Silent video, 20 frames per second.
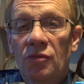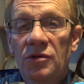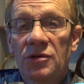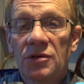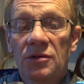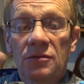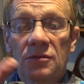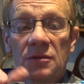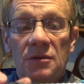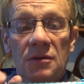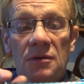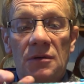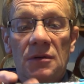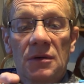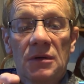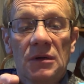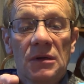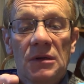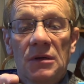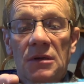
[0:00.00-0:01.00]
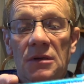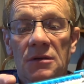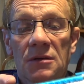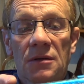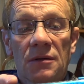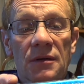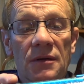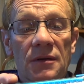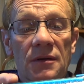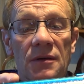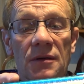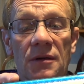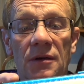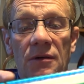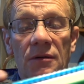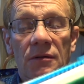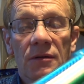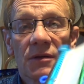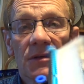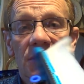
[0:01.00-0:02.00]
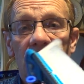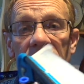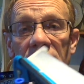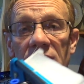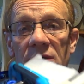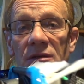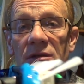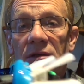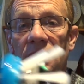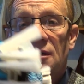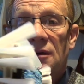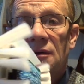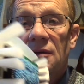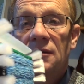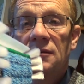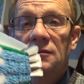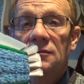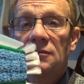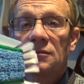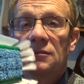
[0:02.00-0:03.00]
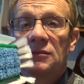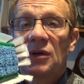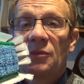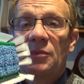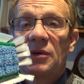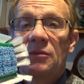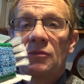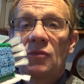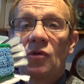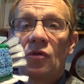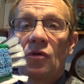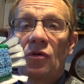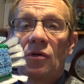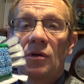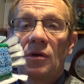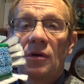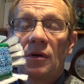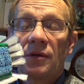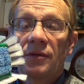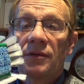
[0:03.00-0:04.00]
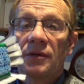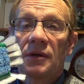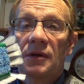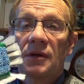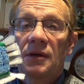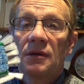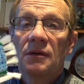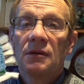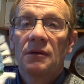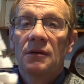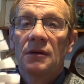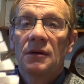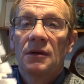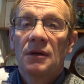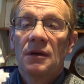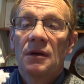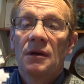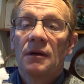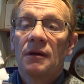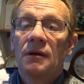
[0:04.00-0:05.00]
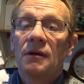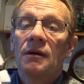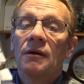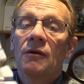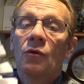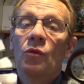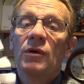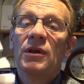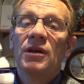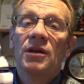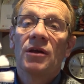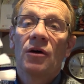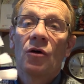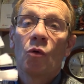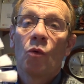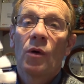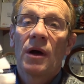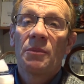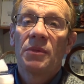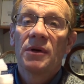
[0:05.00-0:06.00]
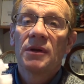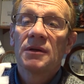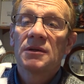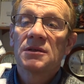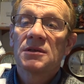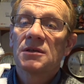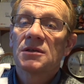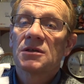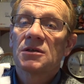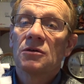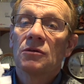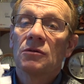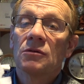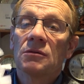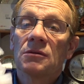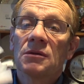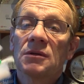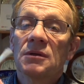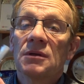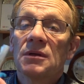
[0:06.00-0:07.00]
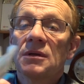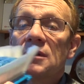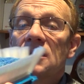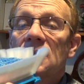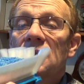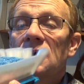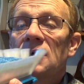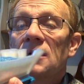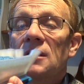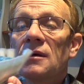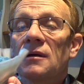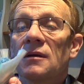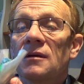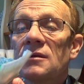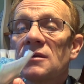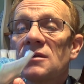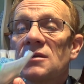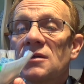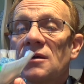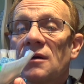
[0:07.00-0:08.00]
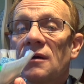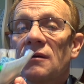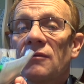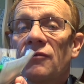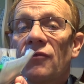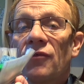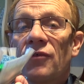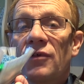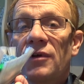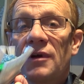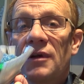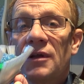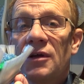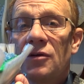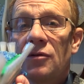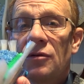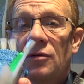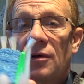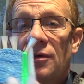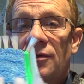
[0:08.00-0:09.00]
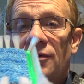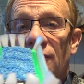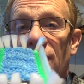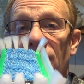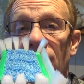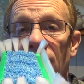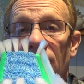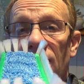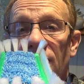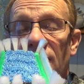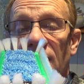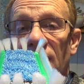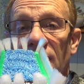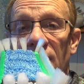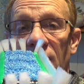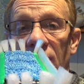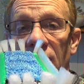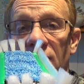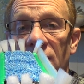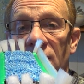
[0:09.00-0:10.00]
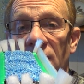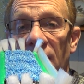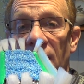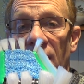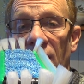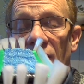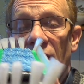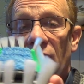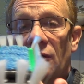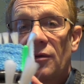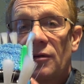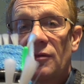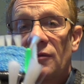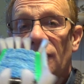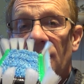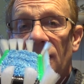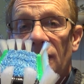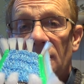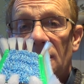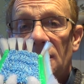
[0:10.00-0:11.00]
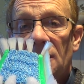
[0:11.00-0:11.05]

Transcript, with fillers: bristles so there you go that's the uh, a bit more on the uh, window weapon as it's called it's uh, really good on dirt and it'll get a lot of